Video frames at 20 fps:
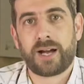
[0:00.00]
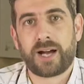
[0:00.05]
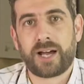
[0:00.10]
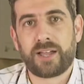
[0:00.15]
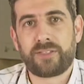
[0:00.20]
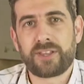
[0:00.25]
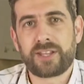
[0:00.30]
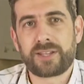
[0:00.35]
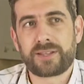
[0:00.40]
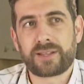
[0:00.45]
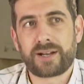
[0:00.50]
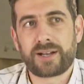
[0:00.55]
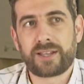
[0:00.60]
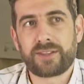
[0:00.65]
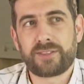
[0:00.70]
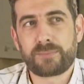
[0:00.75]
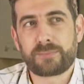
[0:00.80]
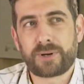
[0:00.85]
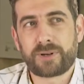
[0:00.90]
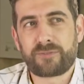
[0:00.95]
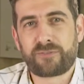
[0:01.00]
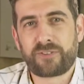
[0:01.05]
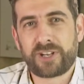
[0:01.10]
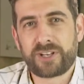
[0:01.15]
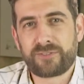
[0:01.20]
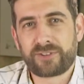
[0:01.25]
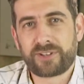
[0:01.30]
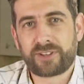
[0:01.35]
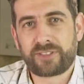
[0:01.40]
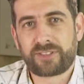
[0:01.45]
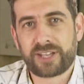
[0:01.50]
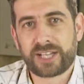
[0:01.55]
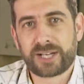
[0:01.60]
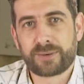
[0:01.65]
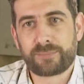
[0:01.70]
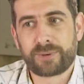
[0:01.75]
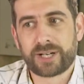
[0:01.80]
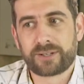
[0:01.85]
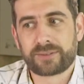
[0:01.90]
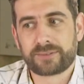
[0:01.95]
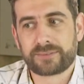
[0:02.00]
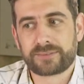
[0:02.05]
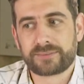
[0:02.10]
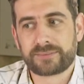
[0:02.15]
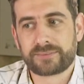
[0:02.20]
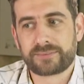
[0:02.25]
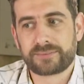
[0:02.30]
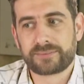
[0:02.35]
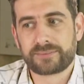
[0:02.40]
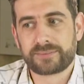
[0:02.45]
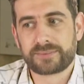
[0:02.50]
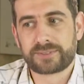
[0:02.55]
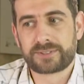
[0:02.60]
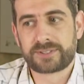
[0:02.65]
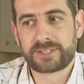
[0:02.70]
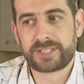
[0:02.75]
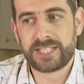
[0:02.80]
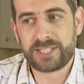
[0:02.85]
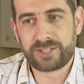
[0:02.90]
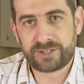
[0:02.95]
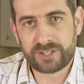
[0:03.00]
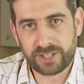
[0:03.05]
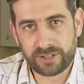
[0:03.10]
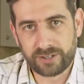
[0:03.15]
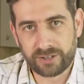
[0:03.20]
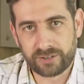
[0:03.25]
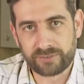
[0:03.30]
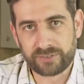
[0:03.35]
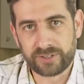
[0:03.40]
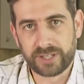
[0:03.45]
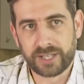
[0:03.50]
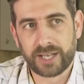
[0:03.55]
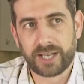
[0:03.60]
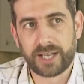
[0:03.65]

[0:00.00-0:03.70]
I think, I think my favorite thing about teaching coffee